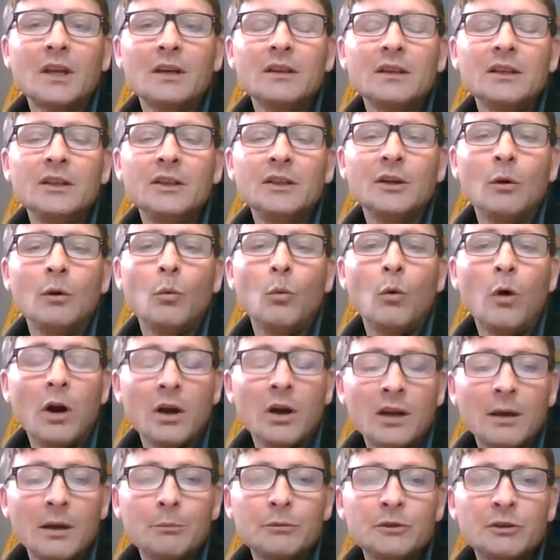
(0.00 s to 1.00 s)

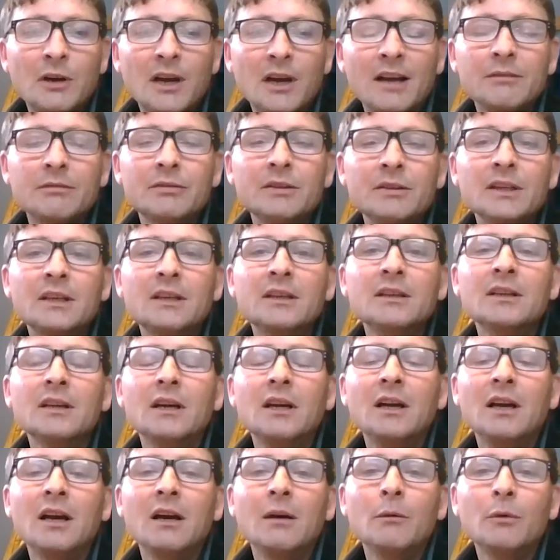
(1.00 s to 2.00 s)
walk-up traffic
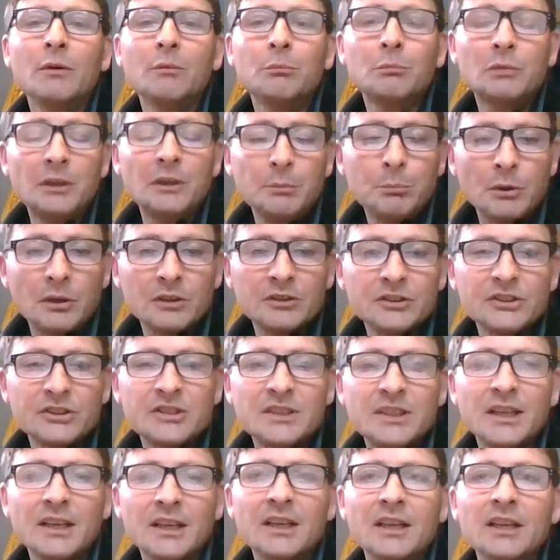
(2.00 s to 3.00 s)
with pre-purchase
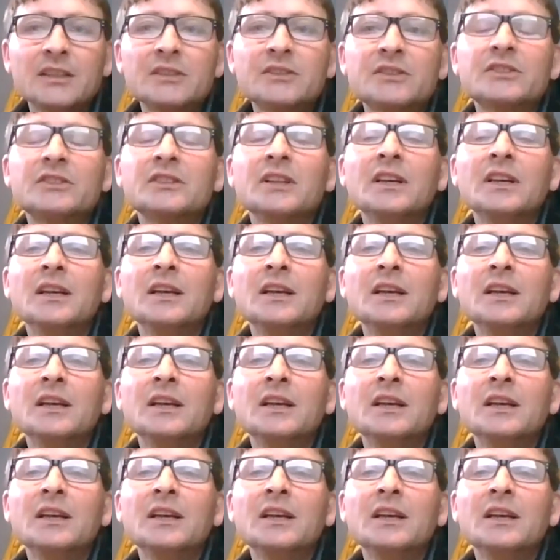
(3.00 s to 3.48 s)
tickets.